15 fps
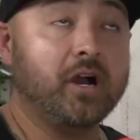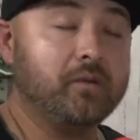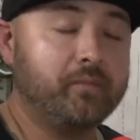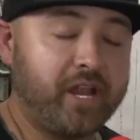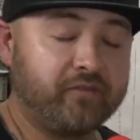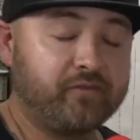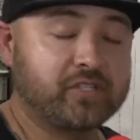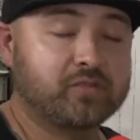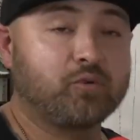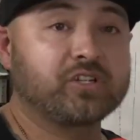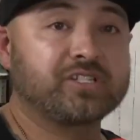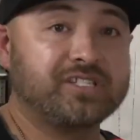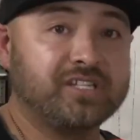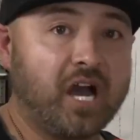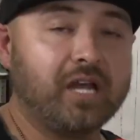
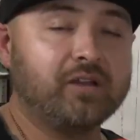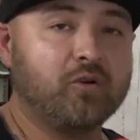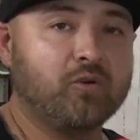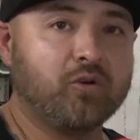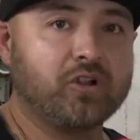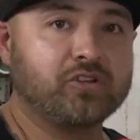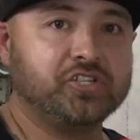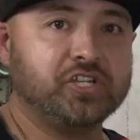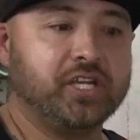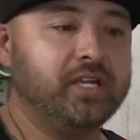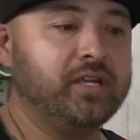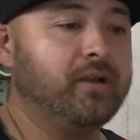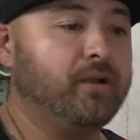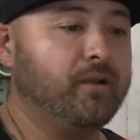manifestworks.org.